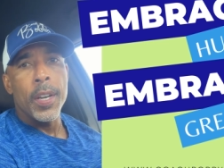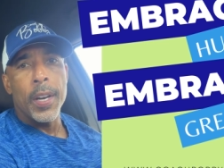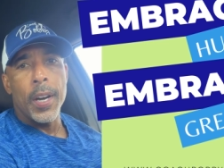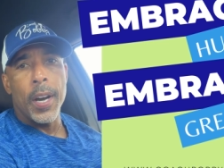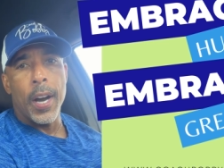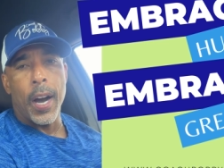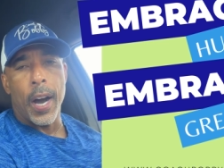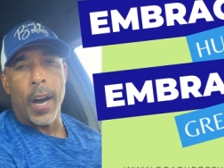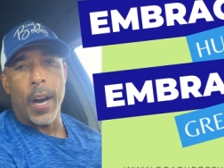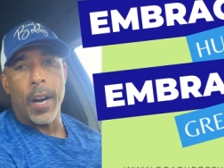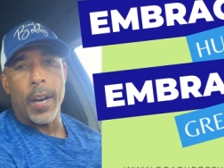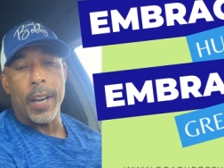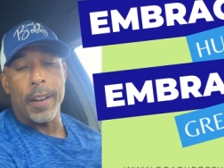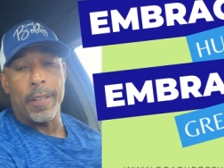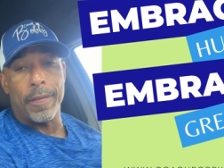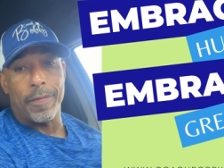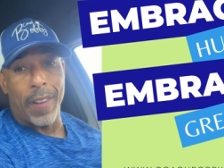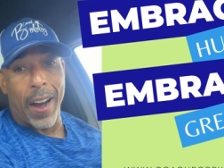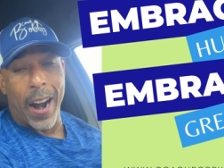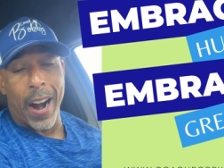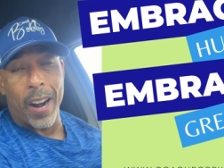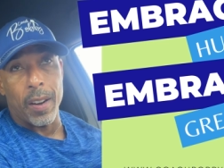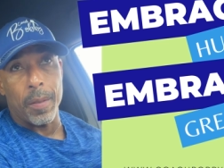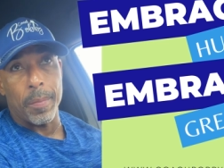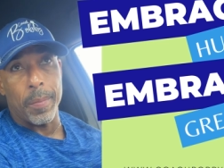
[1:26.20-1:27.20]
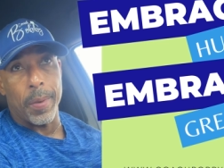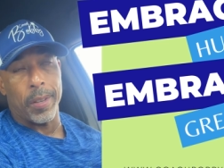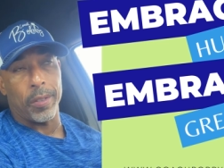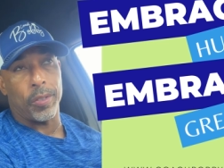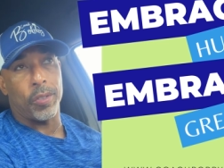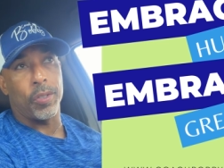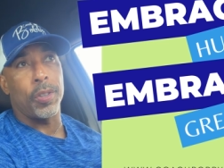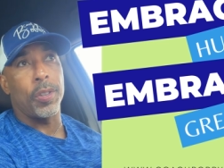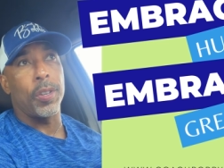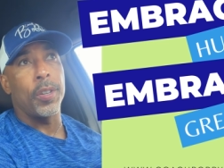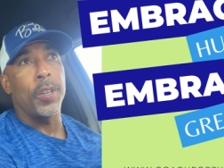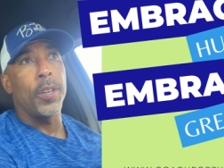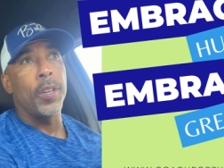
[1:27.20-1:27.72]
uh,
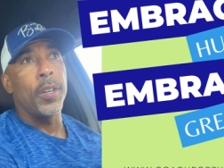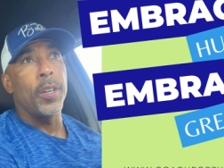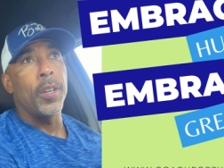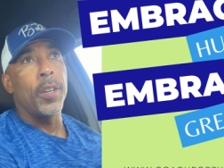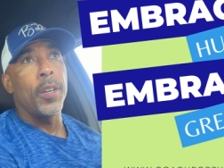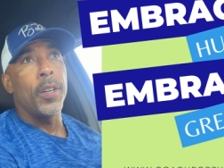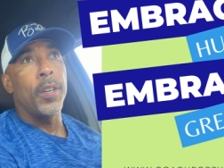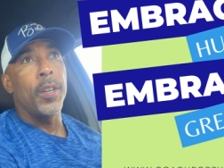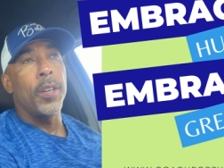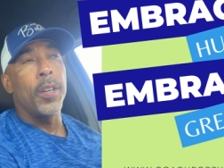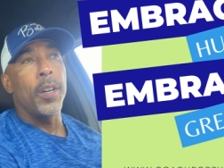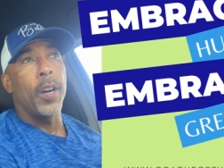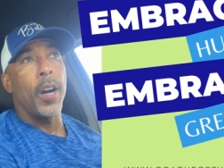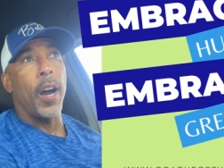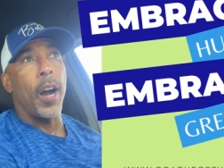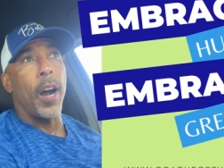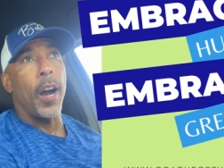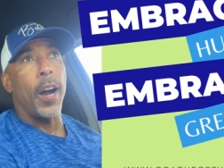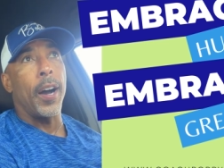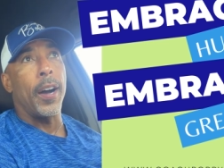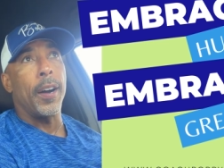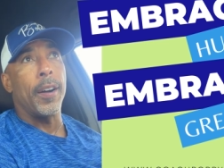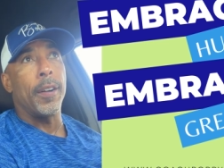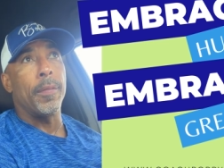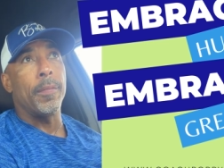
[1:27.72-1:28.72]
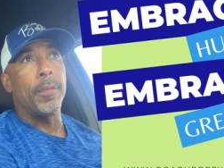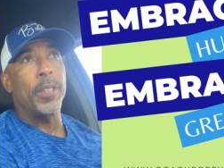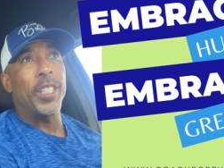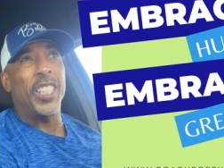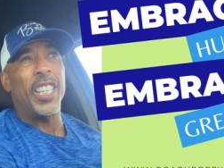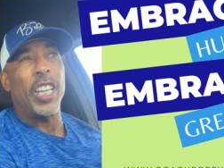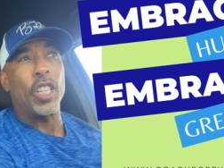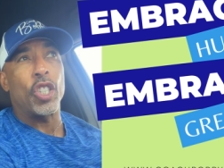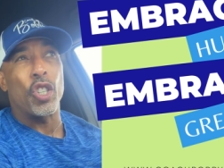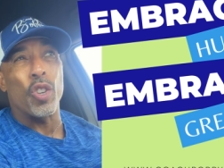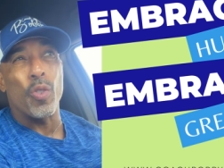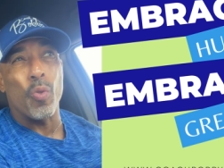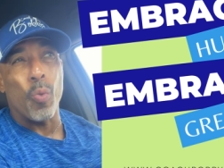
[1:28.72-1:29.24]
environments, uh,
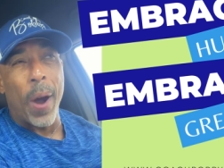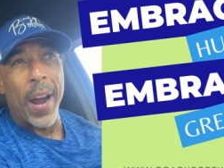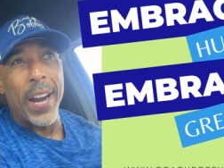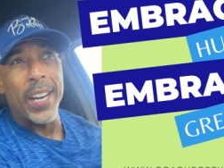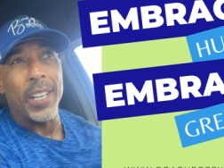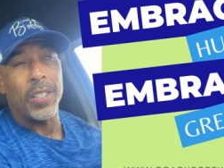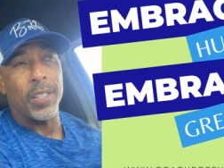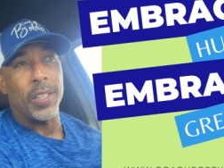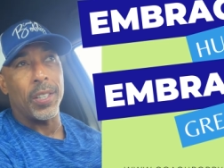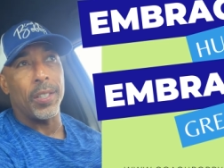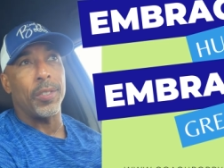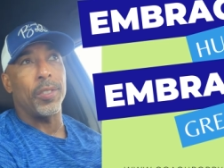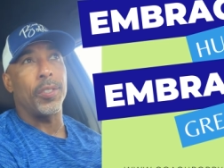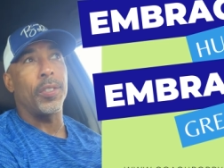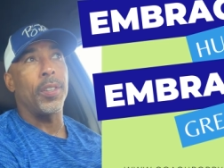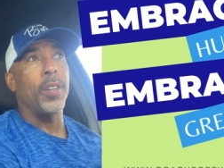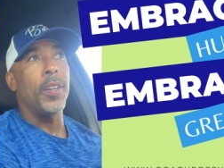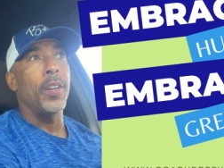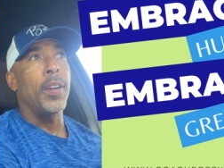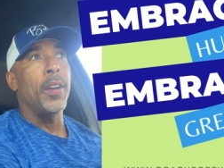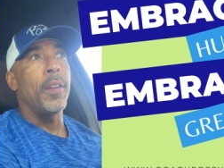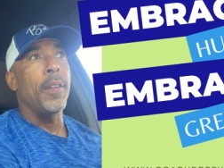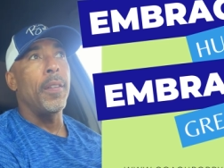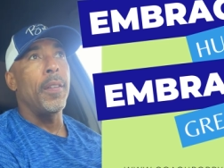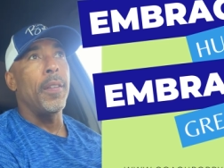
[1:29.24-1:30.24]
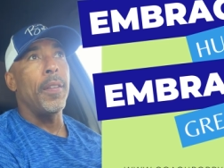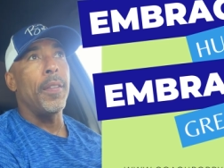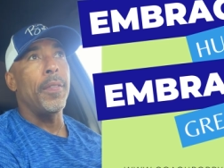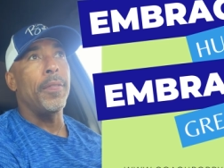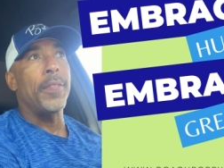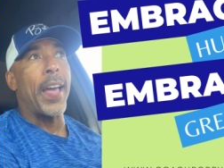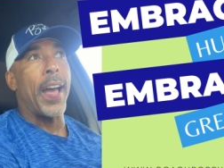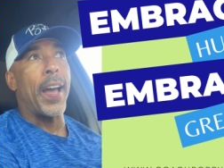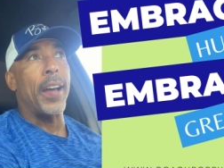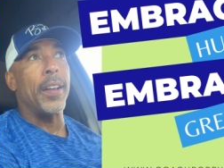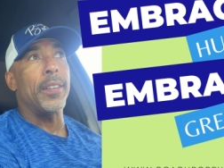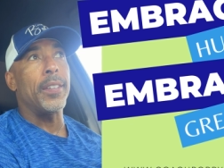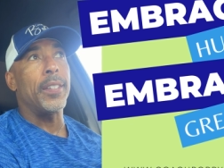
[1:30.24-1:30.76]
situations
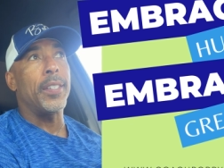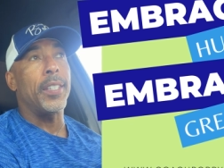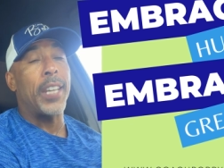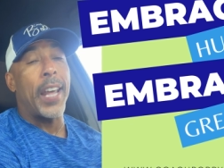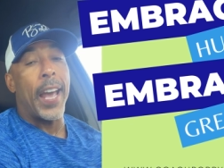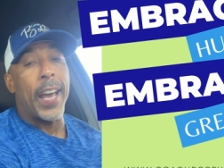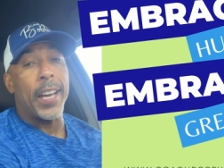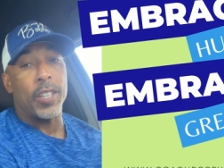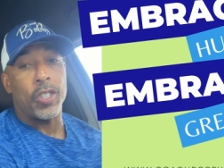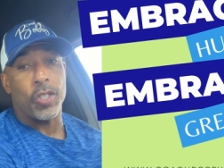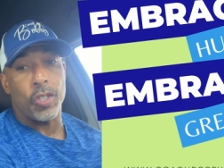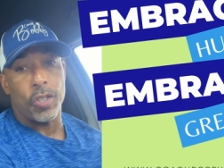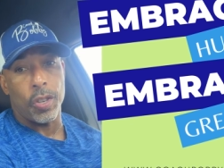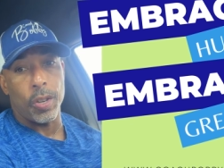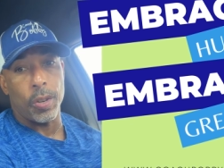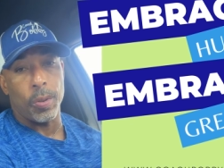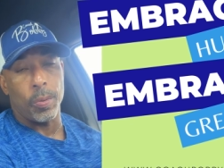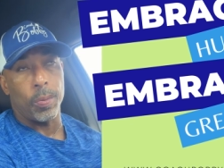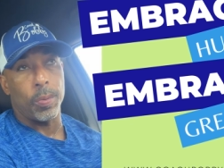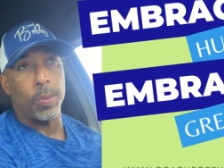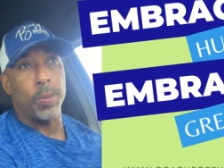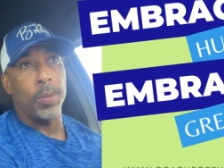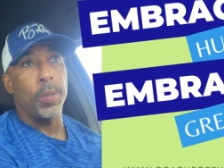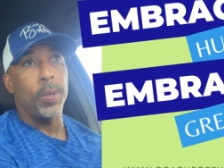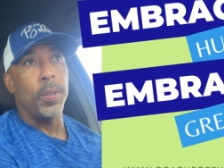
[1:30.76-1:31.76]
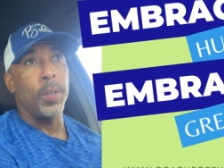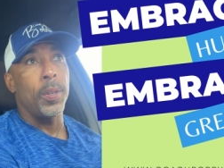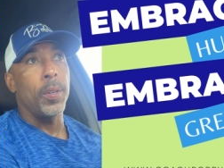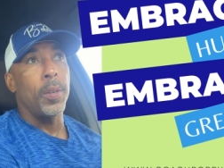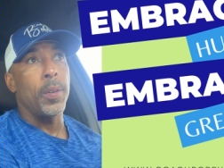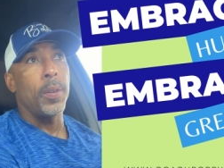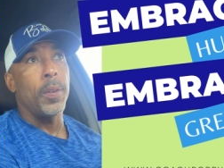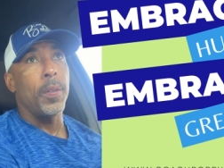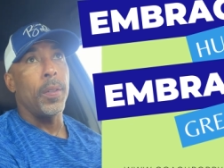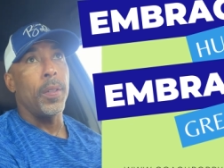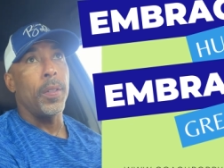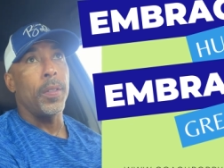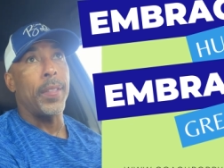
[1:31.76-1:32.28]
that test you,
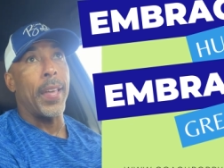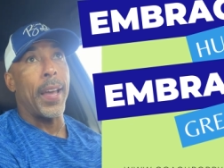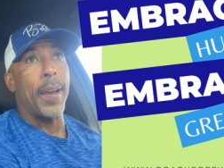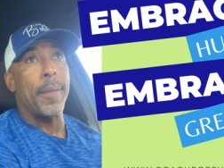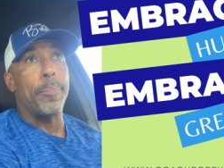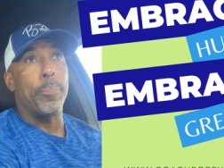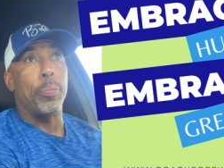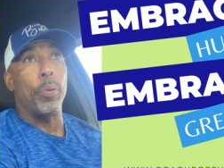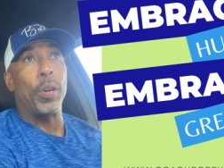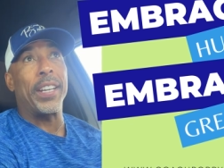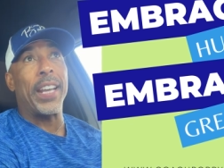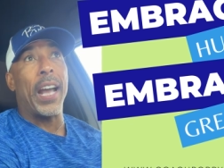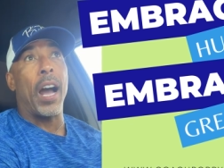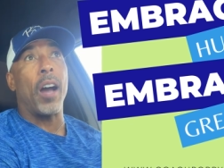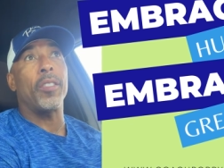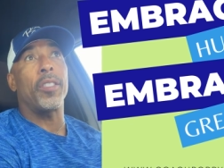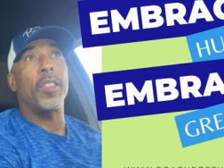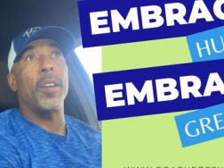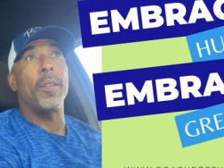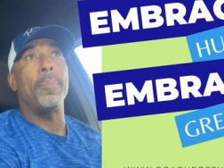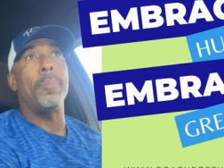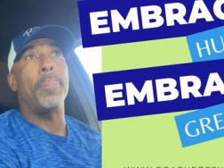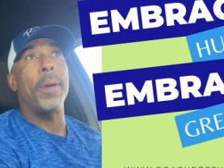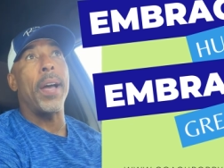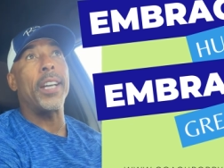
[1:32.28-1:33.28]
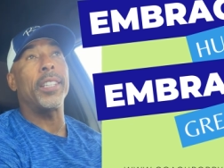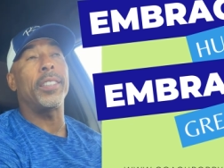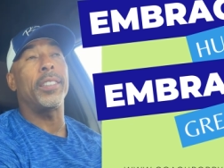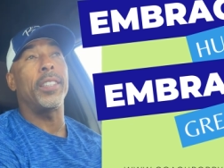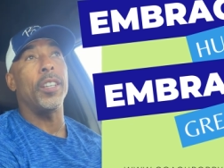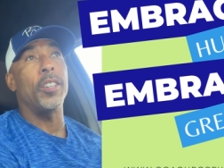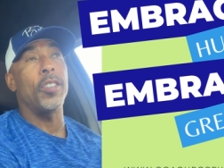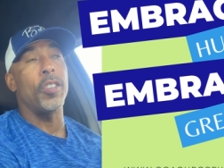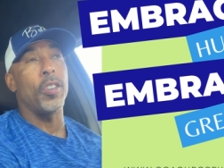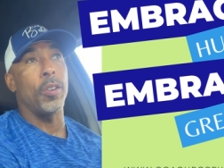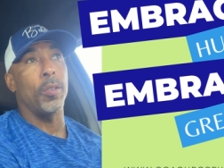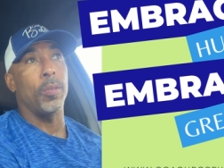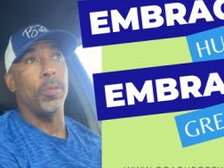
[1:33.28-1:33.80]
that bring out the best
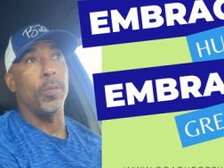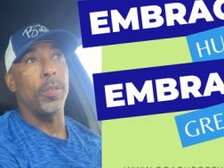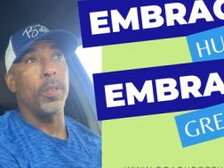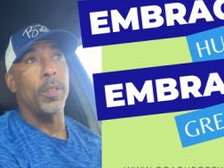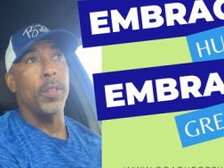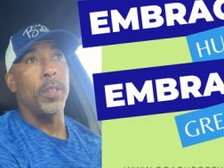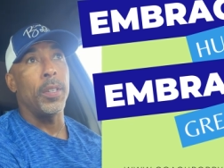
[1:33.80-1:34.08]
in you,